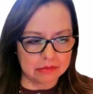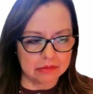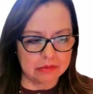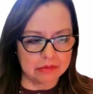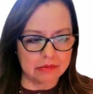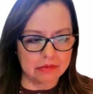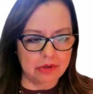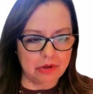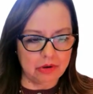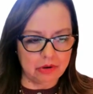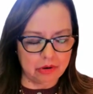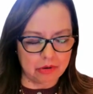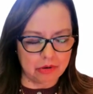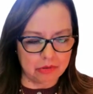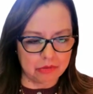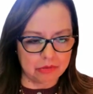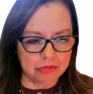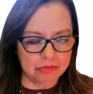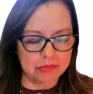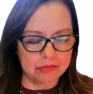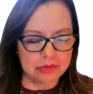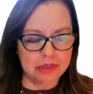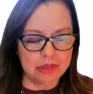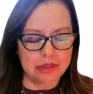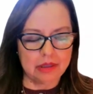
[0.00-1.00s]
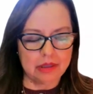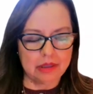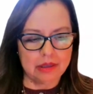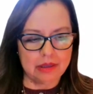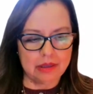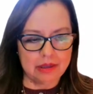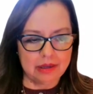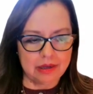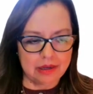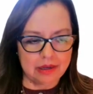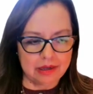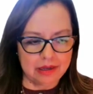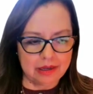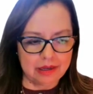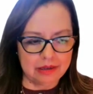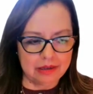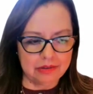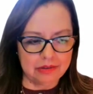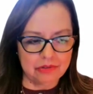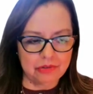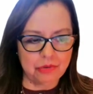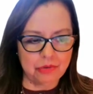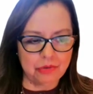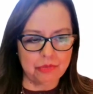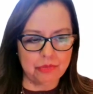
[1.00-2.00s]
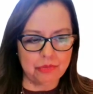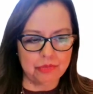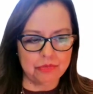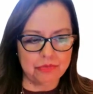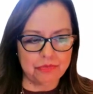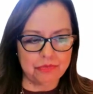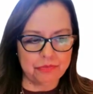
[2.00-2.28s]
you know, so